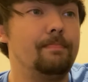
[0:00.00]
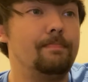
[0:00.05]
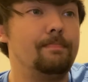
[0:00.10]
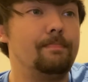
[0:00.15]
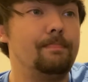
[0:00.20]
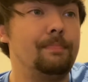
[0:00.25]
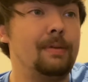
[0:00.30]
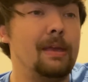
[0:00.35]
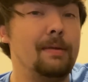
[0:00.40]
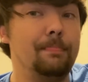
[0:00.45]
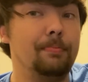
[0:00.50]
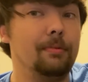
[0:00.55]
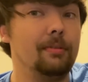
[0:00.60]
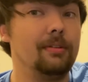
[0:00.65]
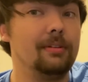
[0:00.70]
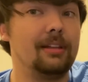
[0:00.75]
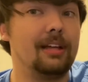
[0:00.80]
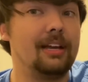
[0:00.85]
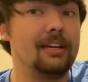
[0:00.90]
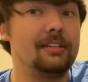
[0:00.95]
people
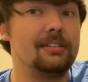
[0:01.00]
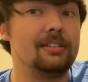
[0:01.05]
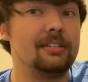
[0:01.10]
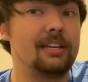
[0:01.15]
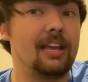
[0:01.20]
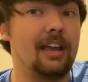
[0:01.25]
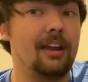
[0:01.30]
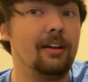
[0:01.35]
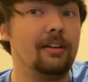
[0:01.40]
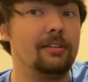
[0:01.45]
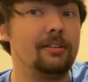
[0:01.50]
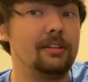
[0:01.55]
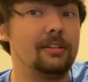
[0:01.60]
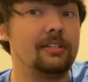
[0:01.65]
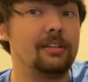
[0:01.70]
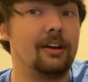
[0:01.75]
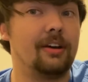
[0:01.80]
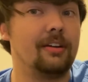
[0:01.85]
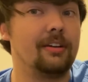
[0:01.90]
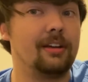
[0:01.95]
are like scared to
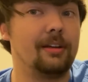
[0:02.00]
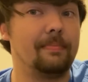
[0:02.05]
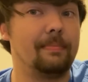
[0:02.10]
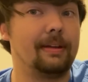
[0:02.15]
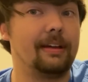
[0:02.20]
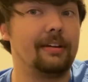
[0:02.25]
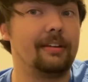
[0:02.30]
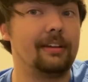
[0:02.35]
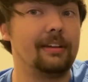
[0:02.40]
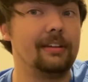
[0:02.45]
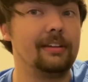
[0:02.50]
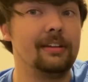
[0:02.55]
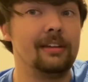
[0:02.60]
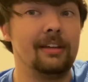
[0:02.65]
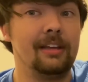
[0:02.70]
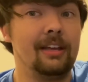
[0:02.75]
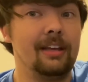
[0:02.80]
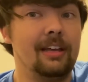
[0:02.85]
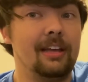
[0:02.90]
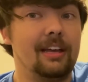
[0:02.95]
talk about it.
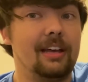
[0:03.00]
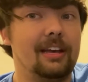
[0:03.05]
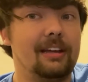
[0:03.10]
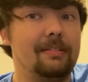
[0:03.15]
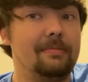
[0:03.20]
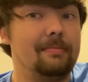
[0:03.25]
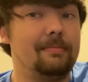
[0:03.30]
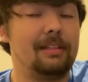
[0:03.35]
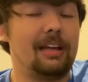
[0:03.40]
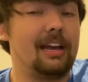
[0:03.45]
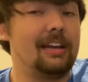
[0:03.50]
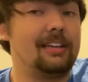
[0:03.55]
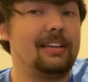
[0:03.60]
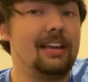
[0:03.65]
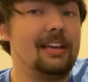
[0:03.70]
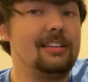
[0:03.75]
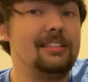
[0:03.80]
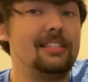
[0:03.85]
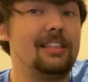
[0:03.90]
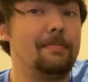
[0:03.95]
I
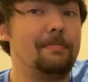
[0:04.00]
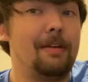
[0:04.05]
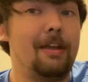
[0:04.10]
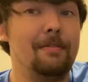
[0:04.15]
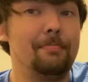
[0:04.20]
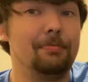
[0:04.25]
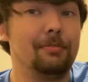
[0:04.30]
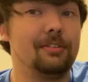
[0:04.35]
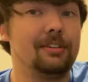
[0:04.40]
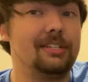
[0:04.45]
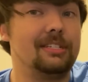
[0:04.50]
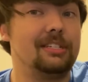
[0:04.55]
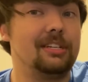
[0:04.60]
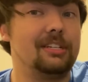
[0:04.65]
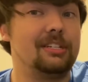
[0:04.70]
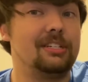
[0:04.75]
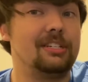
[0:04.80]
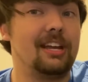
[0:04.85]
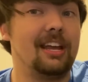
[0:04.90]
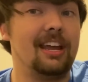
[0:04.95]
guess that people are just
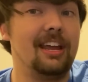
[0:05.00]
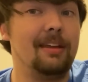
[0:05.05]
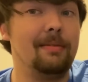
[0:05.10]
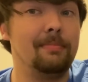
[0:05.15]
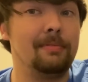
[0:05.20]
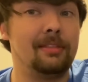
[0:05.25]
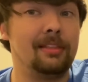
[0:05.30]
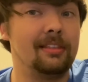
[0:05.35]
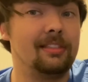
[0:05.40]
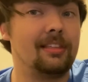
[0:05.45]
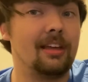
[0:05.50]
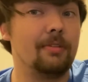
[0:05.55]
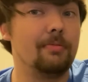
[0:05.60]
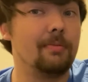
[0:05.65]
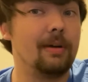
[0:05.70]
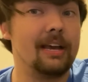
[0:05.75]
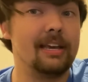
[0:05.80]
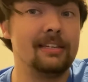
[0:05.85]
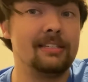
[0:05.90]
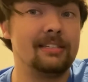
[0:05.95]
ashamed that they
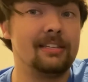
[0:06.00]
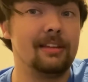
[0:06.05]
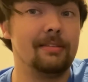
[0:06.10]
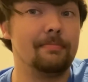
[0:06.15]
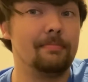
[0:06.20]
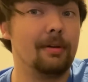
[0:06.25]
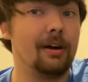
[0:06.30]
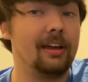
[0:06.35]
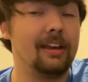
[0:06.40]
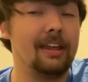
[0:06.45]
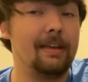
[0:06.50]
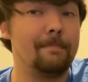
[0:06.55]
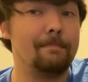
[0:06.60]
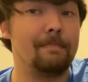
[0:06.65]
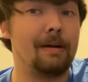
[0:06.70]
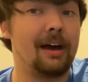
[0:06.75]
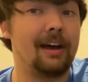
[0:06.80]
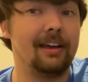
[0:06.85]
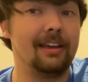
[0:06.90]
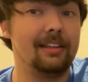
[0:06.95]
wasted money
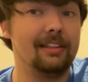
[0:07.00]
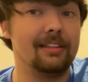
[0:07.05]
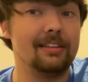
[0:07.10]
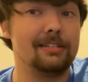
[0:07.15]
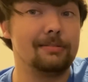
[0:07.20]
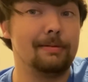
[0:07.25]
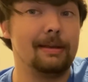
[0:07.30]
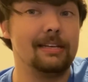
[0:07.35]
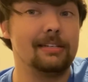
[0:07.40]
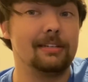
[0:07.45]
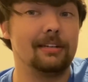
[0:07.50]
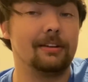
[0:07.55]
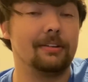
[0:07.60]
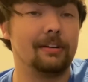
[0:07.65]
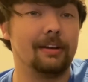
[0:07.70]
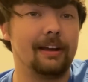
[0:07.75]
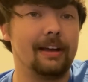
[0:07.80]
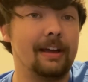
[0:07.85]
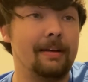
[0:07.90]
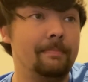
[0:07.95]
buying this piece of
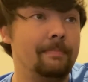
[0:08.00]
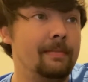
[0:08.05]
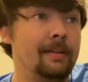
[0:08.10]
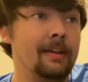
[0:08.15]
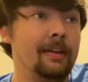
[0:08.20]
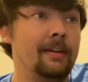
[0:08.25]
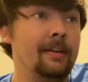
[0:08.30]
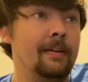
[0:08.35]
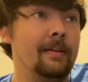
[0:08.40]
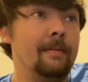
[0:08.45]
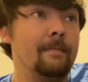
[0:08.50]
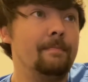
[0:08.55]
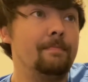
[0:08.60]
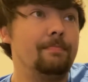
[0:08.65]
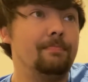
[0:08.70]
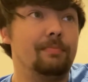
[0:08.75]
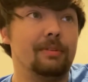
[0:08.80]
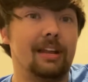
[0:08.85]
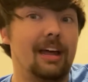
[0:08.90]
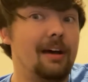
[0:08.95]
crap.
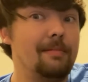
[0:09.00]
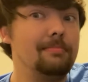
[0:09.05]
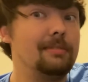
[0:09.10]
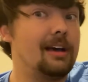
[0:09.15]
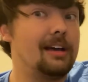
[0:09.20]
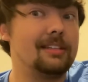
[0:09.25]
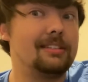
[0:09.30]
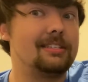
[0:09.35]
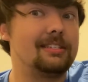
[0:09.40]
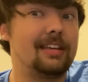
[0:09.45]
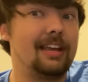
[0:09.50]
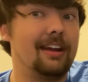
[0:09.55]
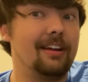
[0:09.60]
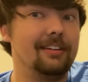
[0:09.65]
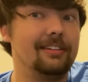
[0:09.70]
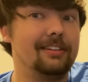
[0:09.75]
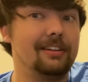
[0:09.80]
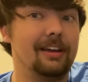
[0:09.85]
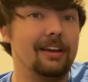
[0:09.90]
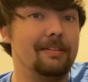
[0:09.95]
But I'm not
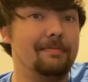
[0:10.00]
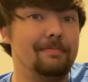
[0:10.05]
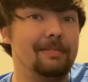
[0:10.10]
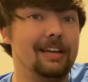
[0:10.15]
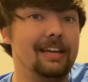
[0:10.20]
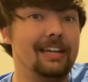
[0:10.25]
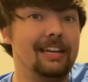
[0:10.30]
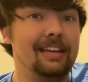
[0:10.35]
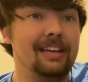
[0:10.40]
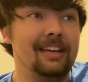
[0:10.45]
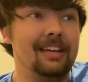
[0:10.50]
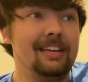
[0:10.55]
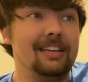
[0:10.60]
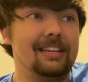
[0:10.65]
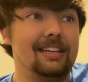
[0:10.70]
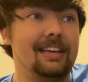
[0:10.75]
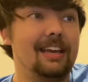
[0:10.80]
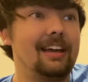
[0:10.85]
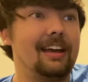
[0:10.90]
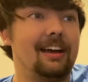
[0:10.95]
scared to admit,
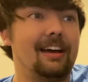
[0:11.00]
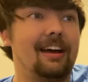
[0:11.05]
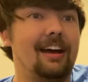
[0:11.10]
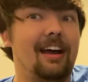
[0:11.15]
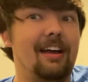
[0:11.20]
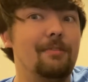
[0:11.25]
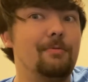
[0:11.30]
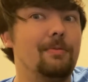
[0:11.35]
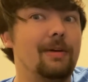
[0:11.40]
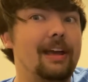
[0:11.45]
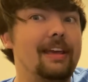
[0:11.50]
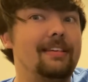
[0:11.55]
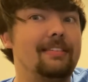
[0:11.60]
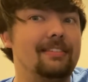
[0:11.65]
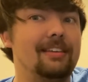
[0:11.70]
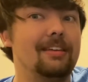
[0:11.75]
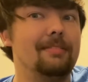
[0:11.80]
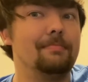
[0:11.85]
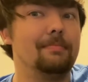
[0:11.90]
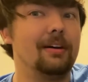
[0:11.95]
yeah, I
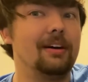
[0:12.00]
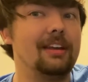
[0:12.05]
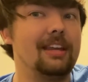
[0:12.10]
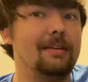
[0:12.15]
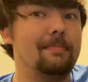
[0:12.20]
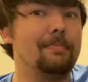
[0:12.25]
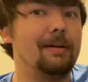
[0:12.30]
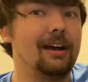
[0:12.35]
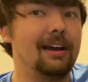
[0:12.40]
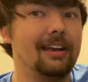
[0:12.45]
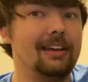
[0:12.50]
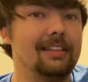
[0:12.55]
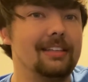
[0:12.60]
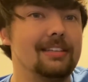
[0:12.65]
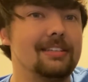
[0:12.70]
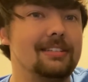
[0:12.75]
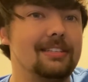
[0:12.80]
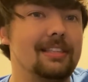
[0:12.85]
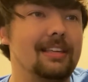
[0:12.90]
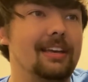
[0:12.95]
wasted money buying
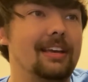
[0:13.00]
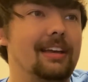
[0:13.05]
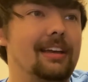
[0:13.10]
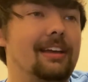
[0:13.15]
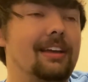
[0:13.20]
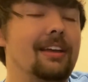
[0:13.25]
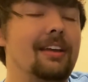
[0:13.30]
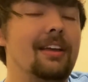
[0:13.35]
this thing,